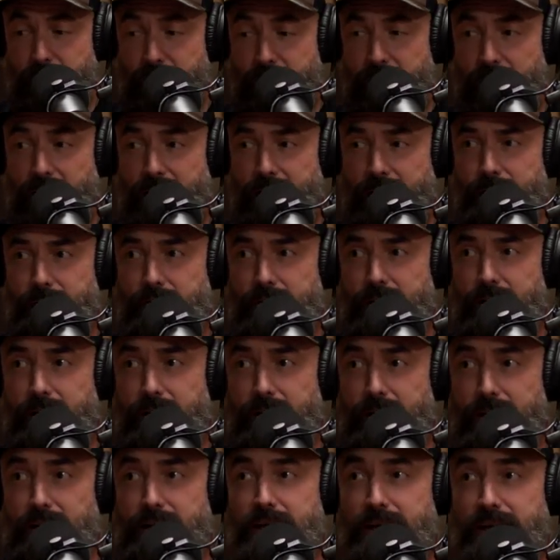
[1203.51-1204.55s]
uh, and
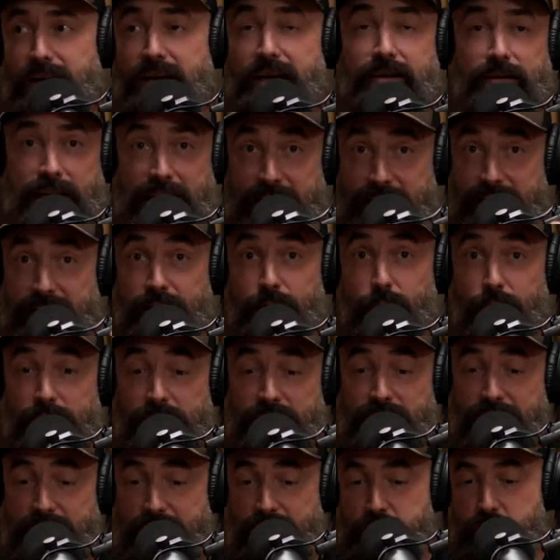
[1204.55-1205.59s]
connecting with
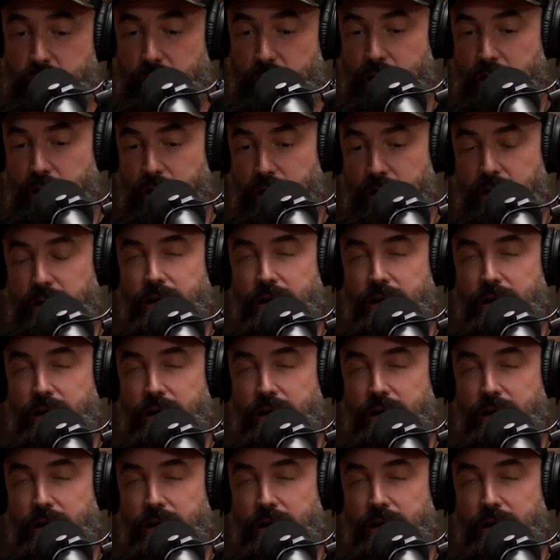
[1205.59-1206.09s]
nature,